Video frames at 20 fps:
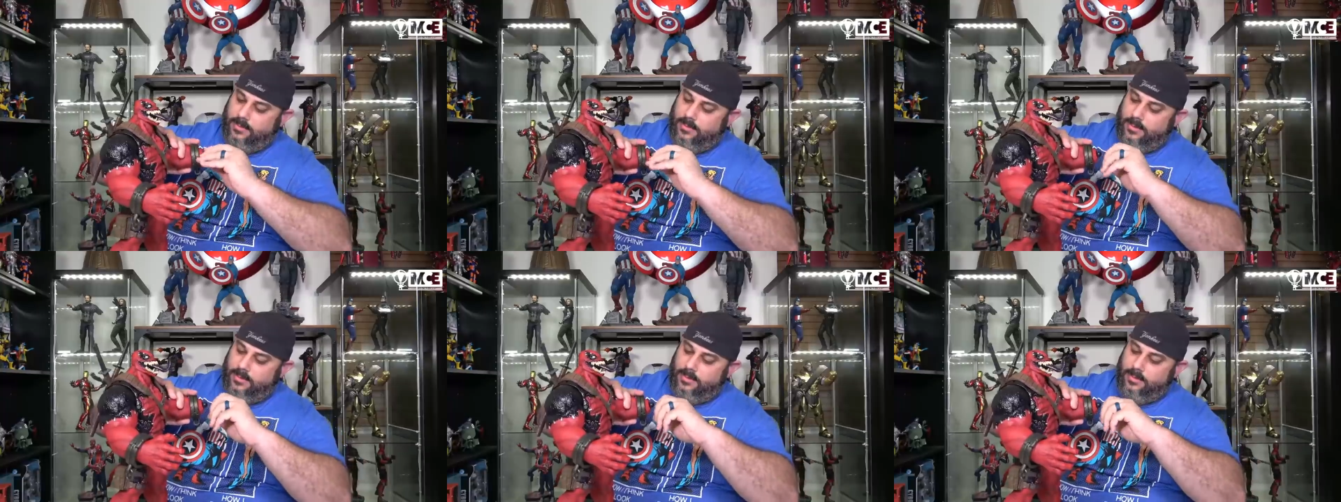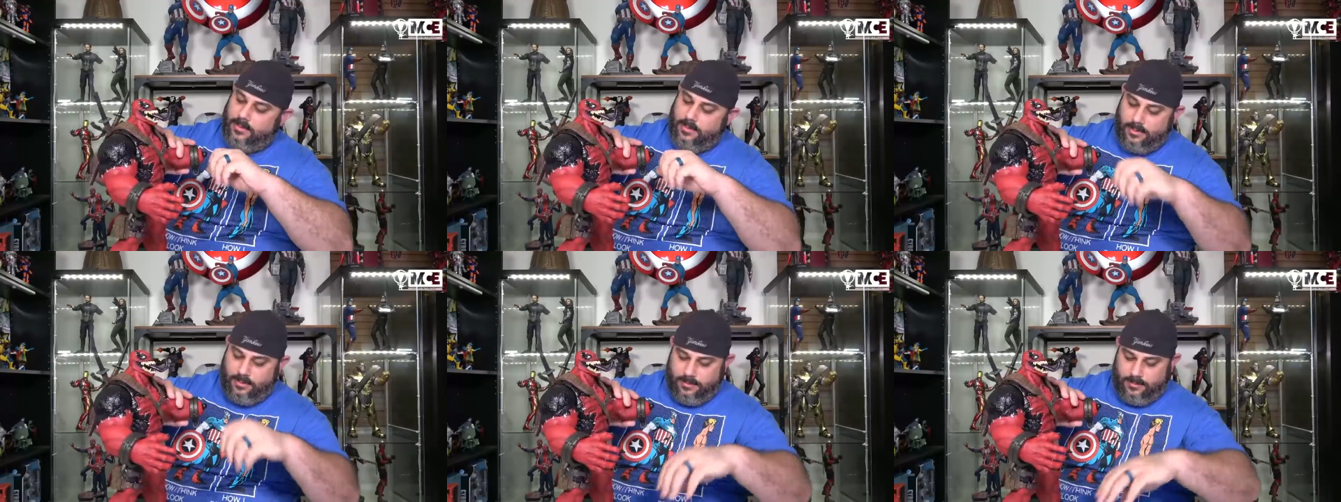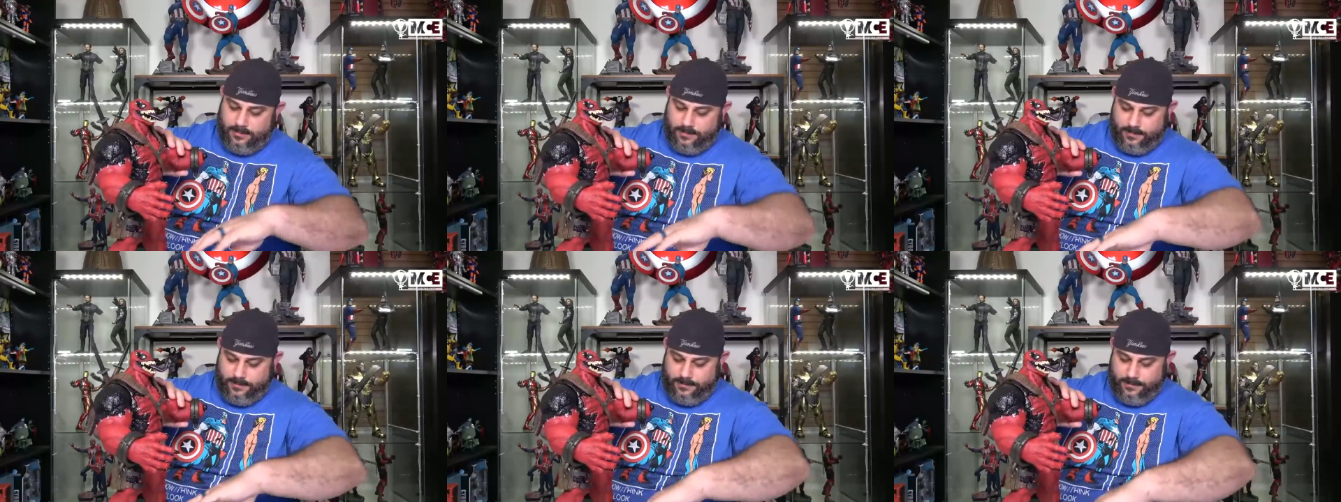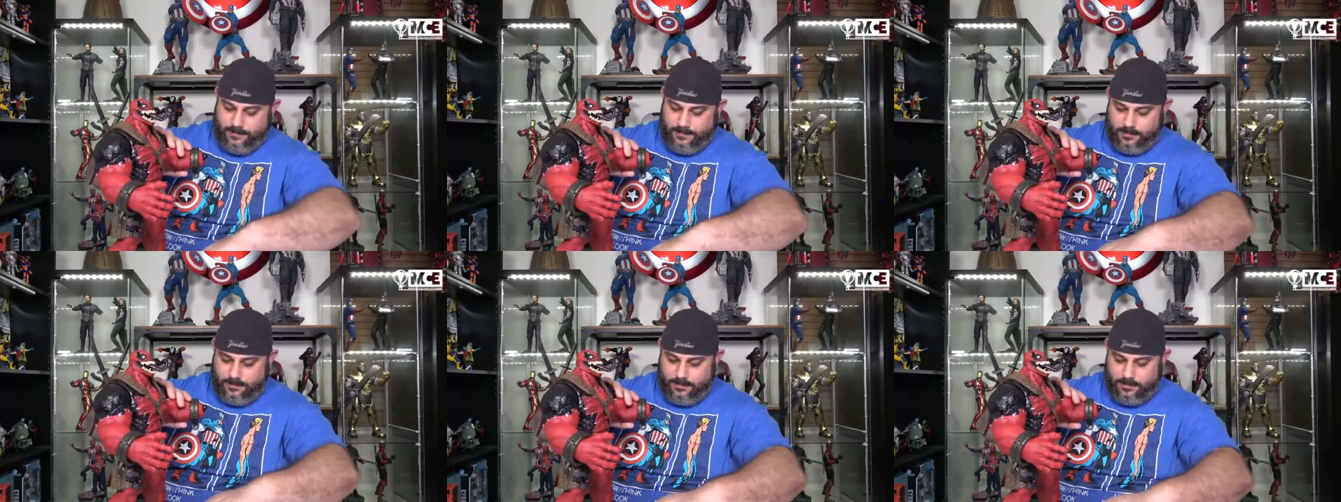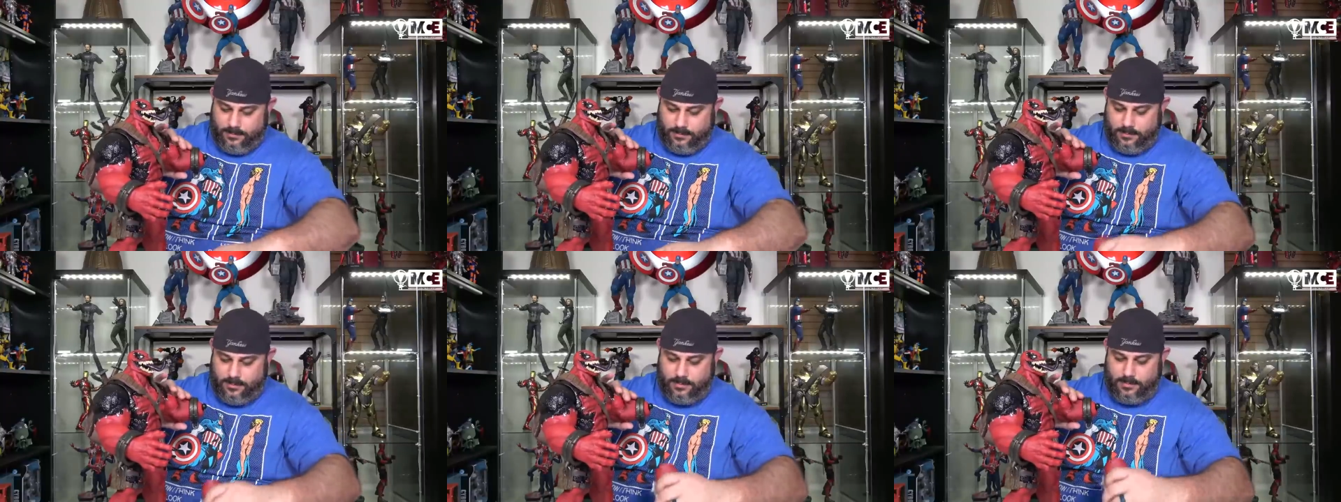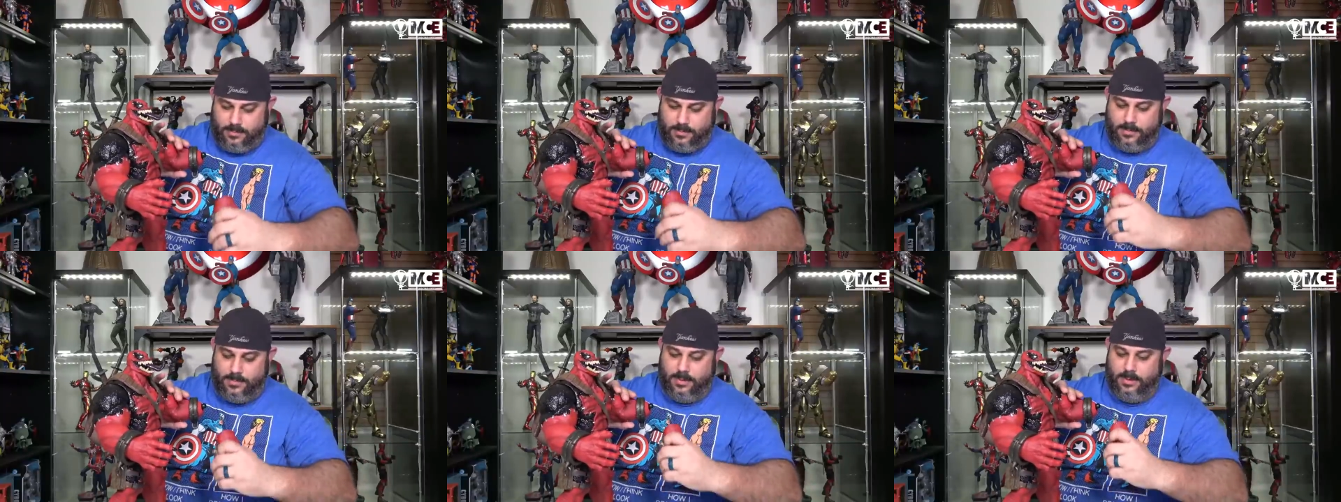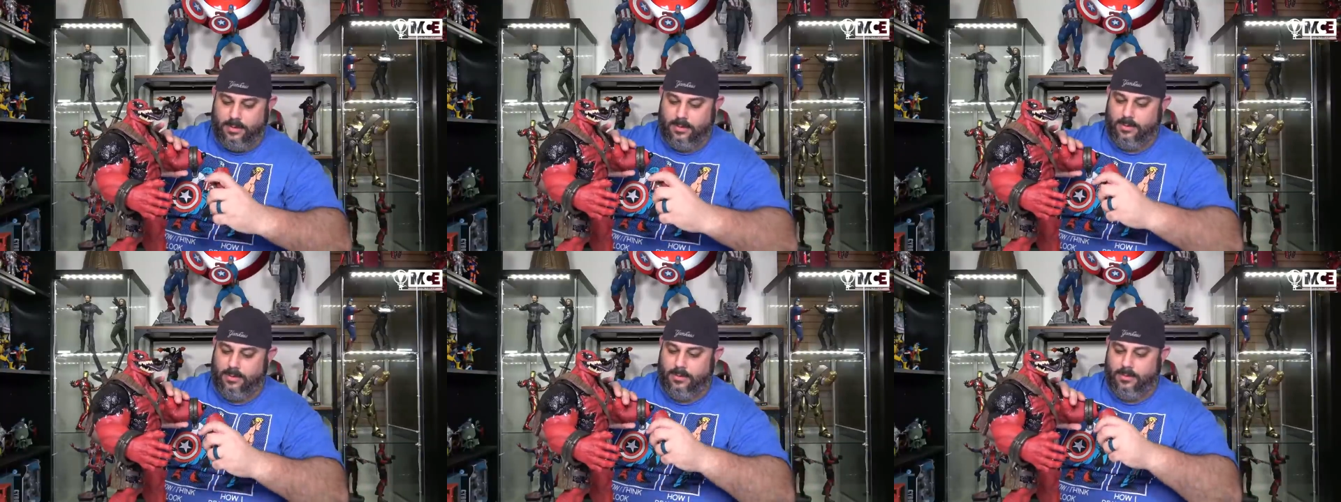
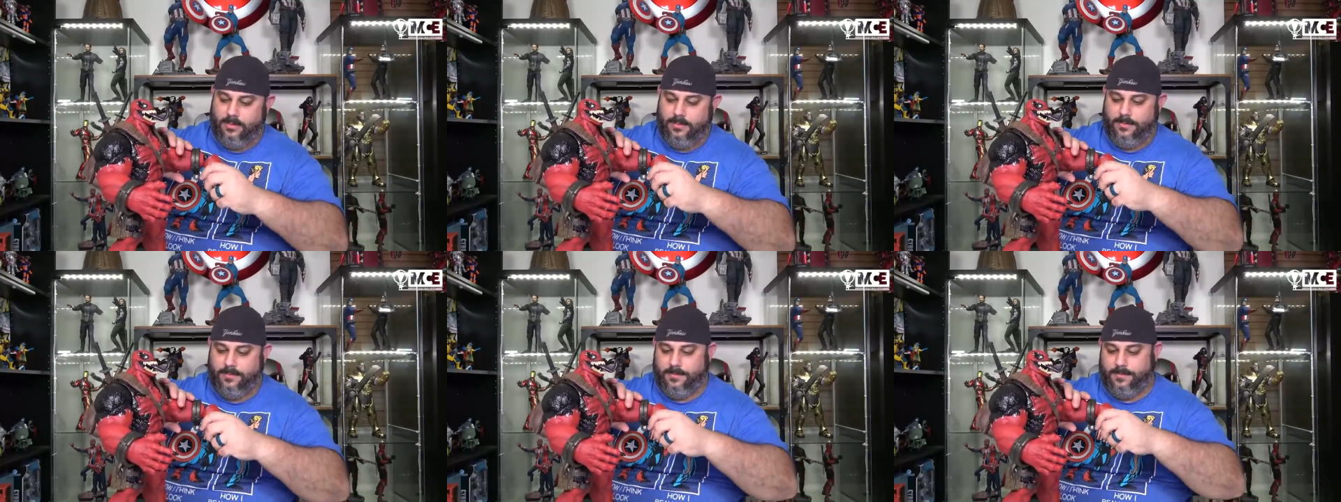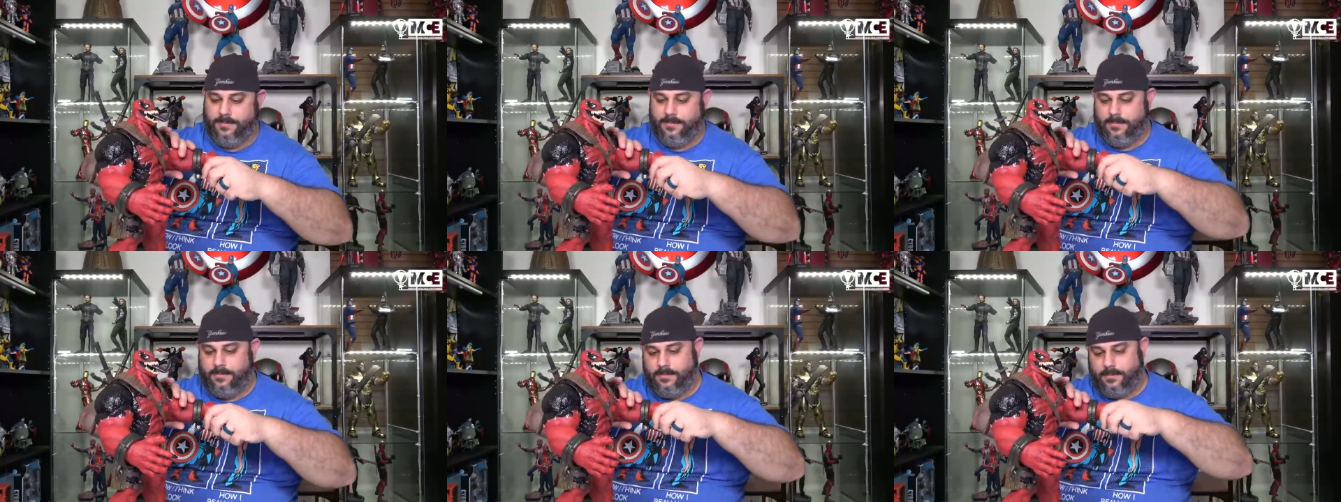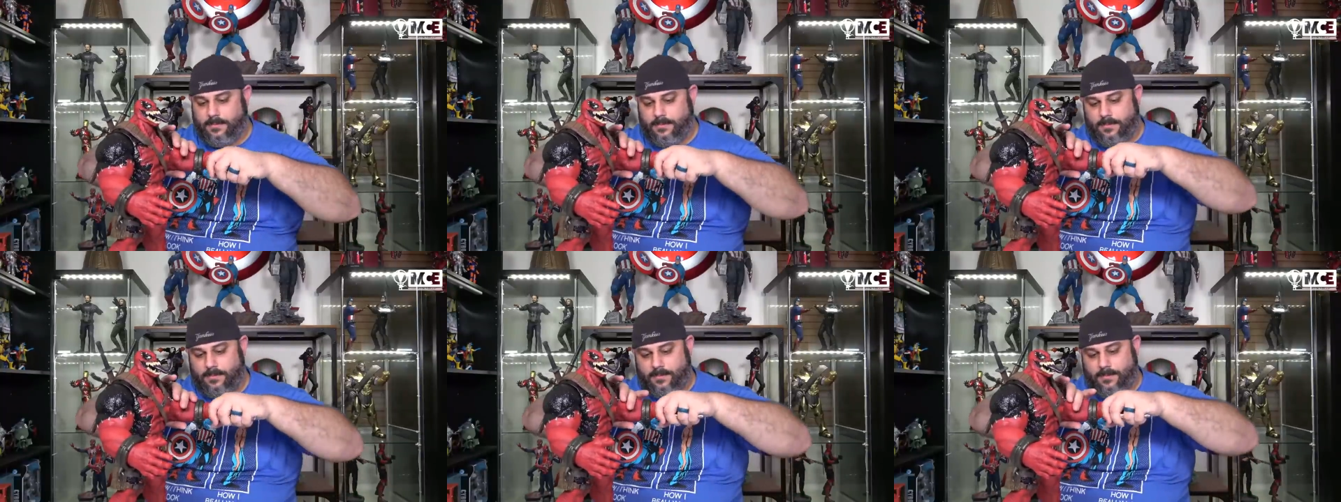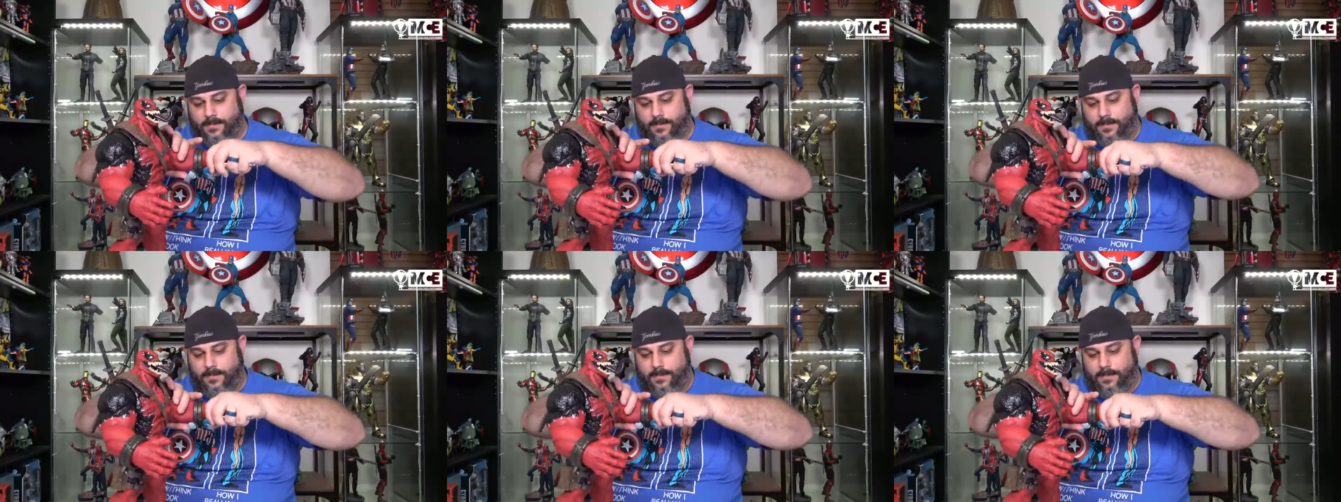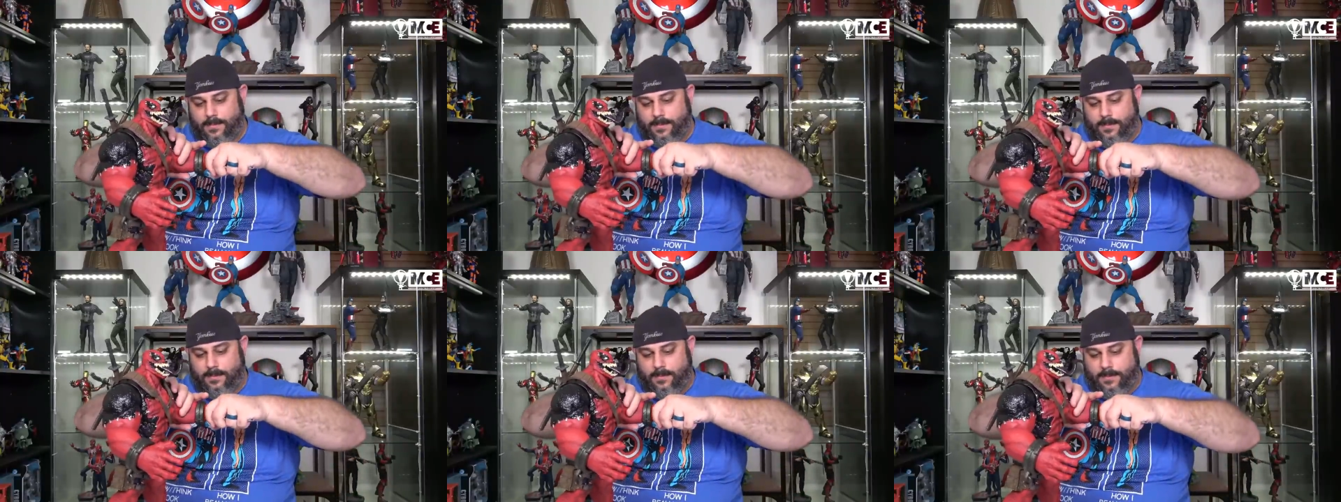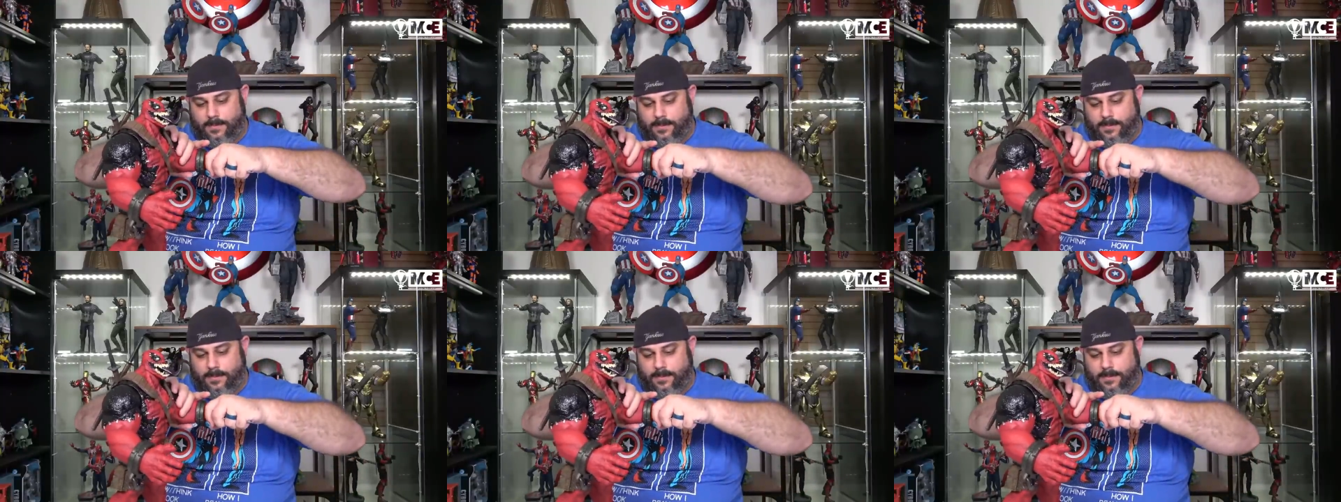(no one is talking)